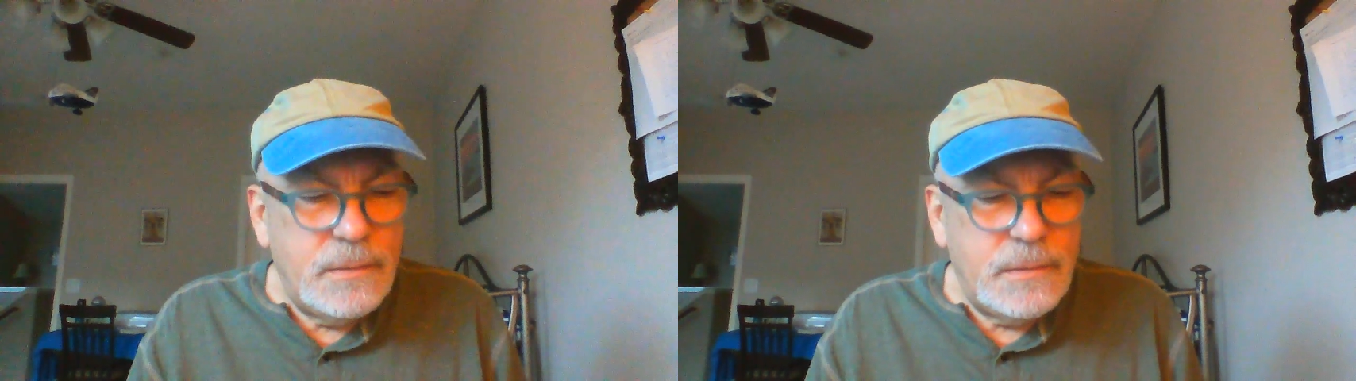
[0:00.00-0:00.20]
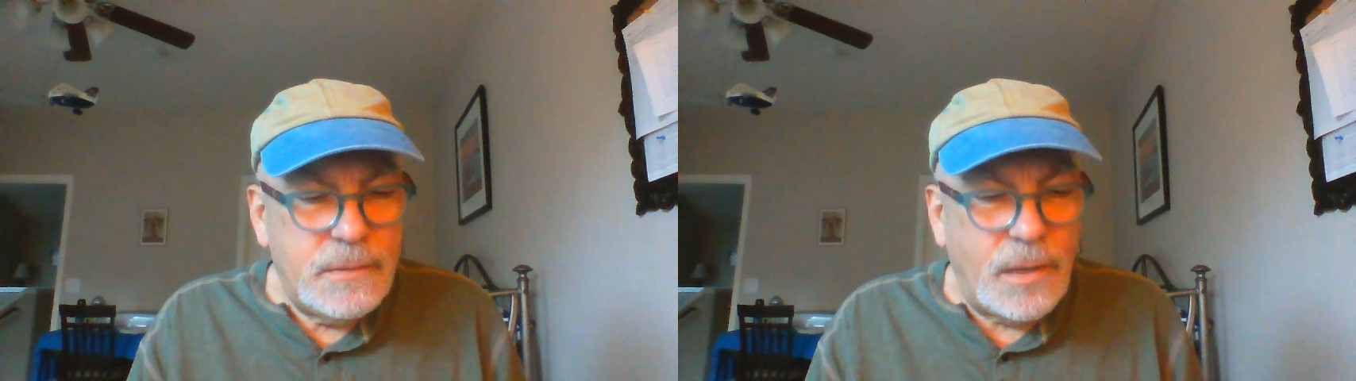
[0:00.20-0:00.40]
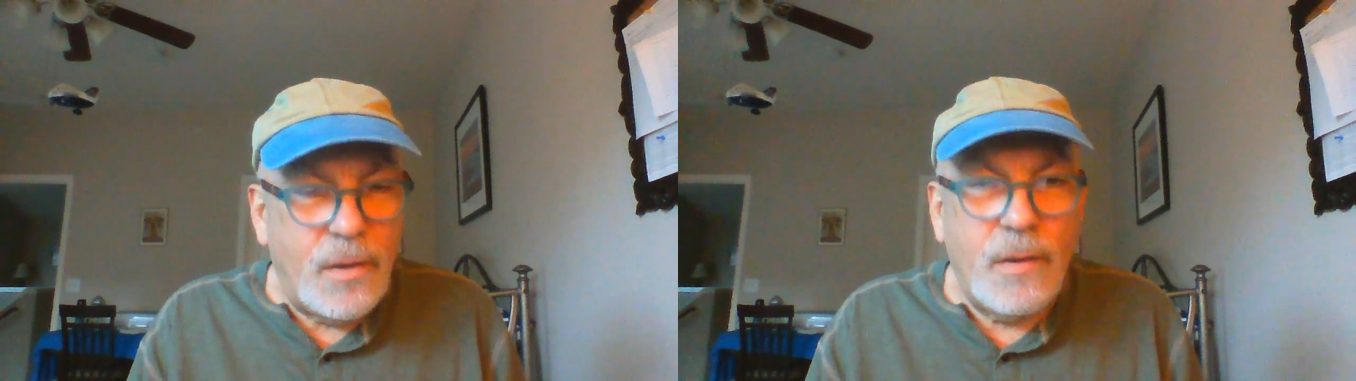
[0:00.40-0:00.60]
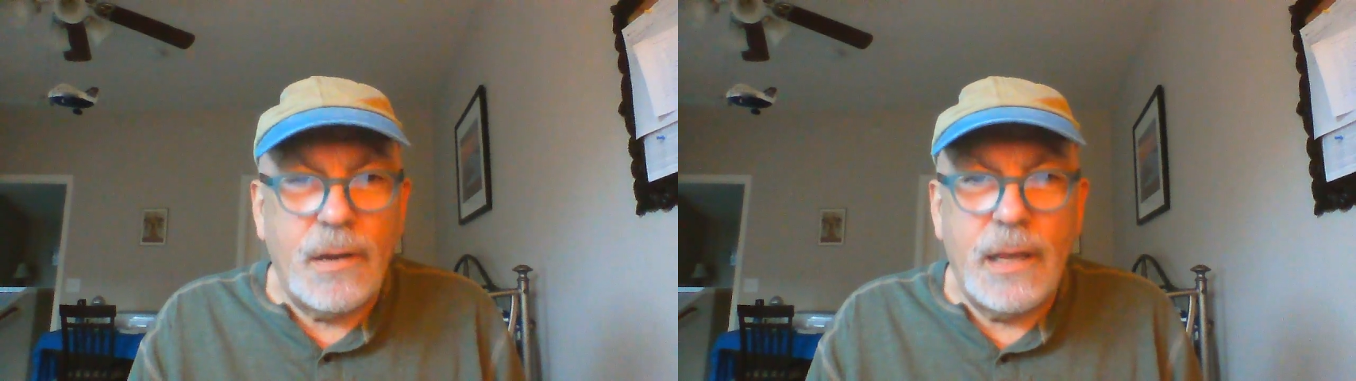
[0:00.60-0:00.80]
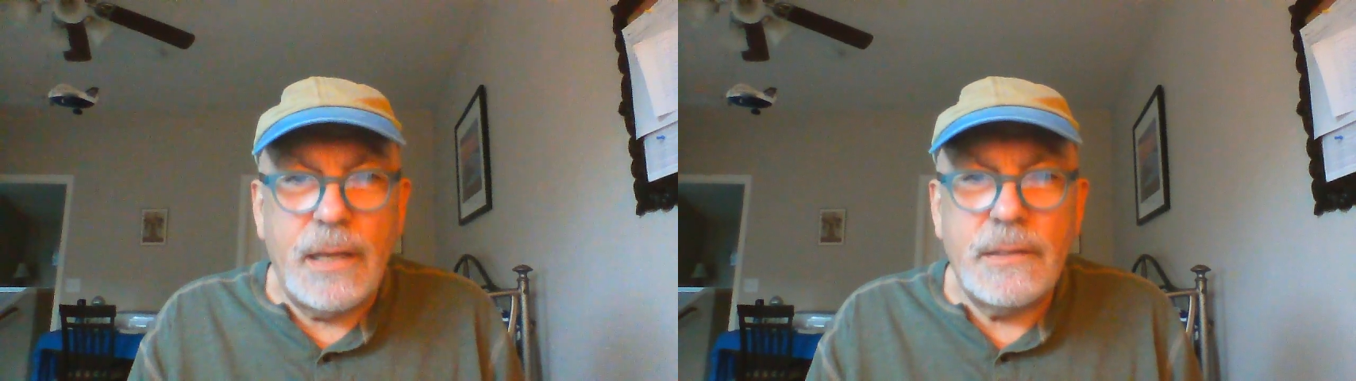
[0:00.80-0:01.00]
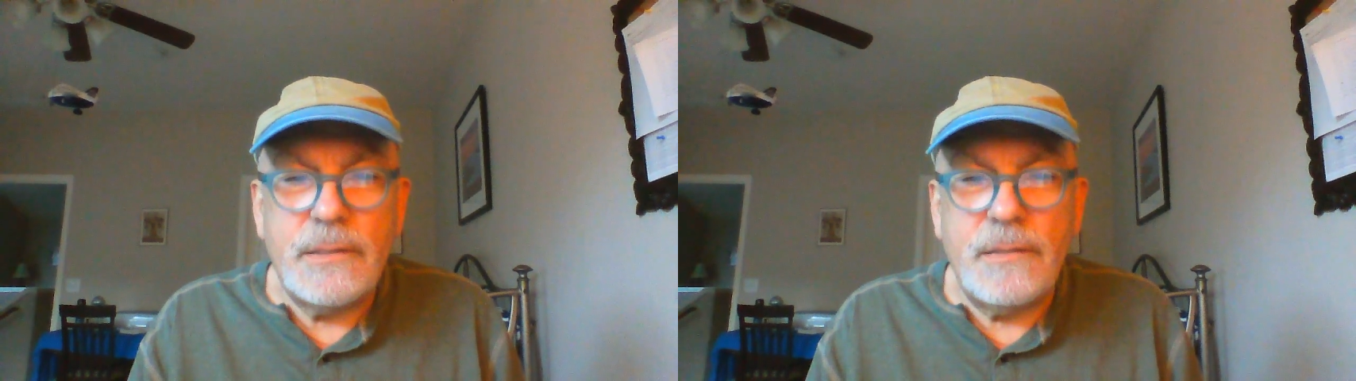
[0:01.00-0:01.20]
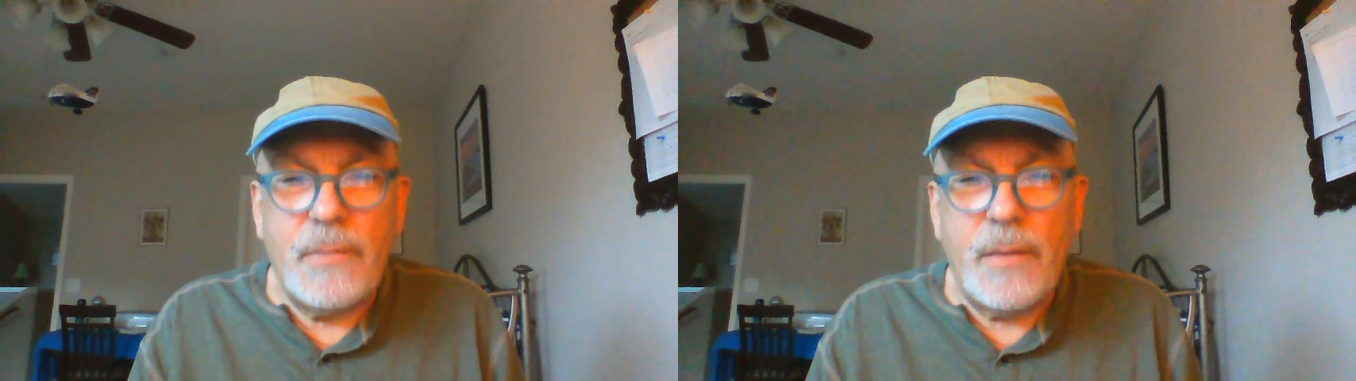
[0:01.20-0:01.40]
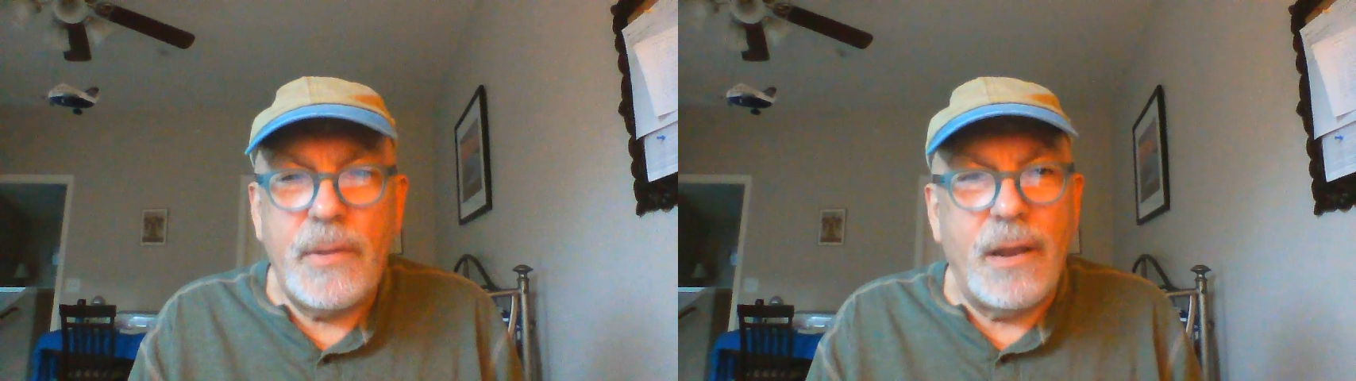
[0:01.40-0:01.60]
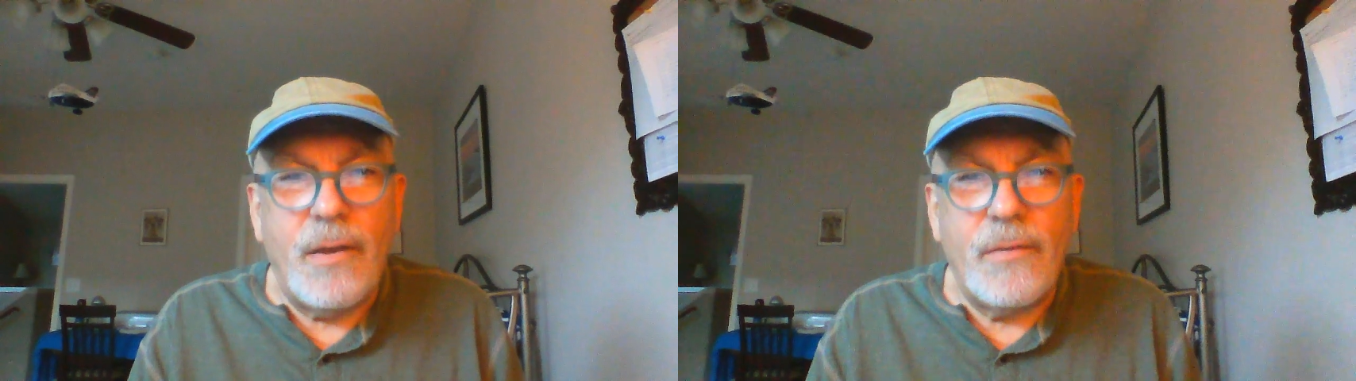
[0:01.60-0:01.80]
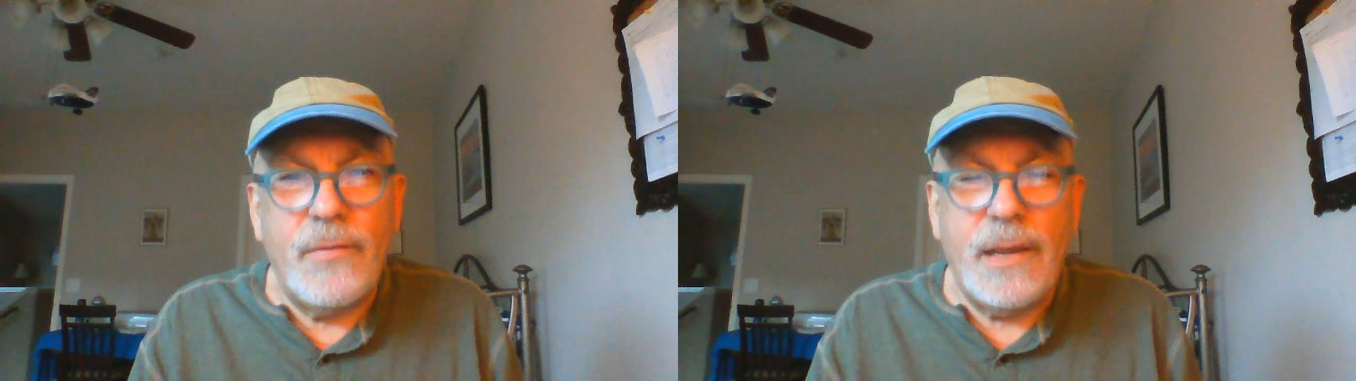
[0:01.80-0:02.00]
it's a long list, maybe a
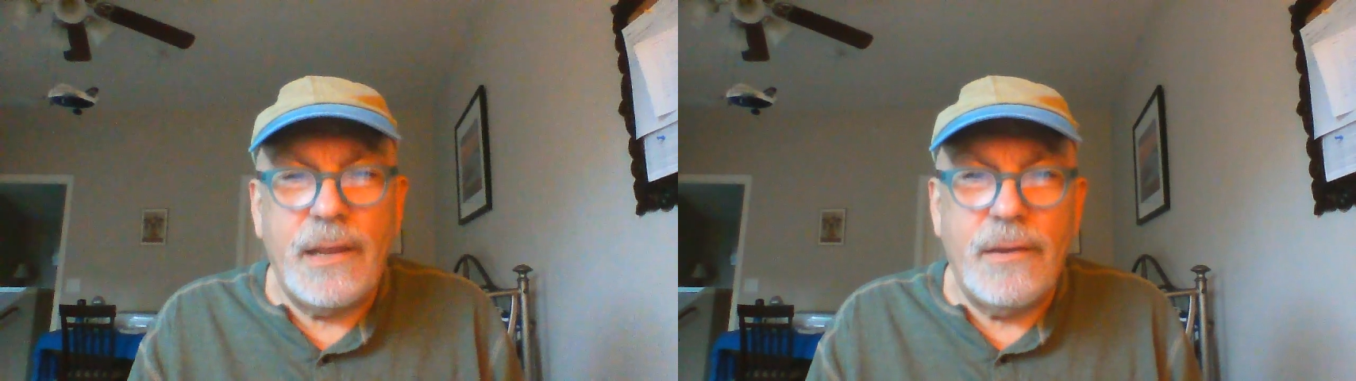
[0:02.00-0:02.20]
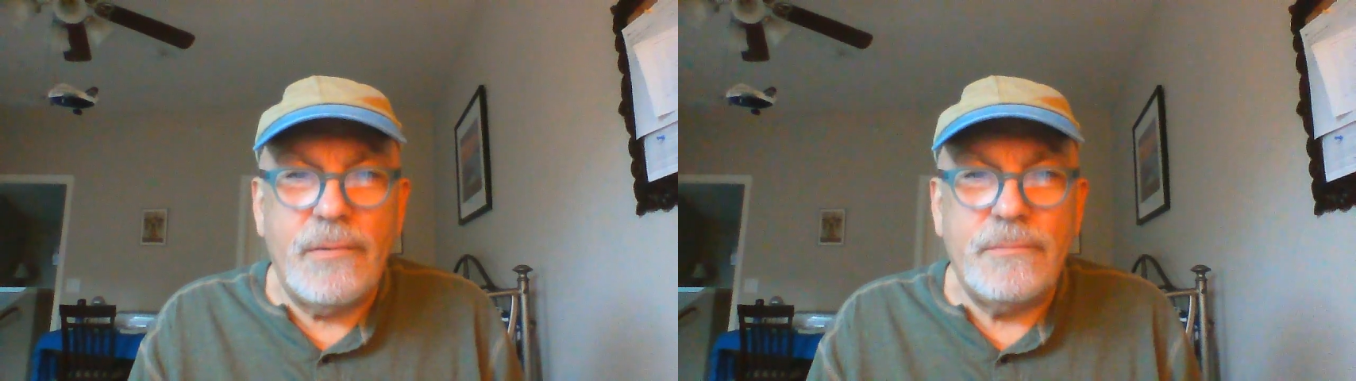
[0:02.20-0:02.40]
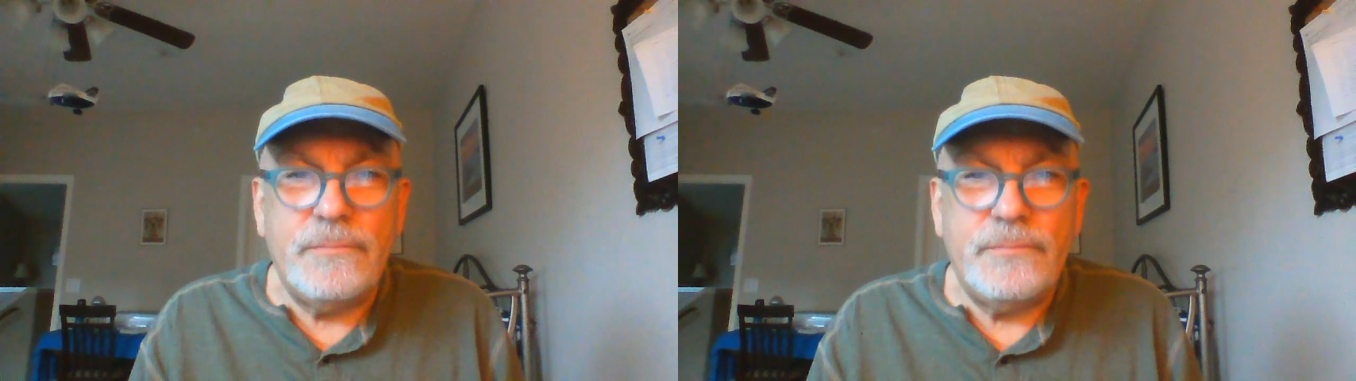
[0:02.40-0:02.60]
long video.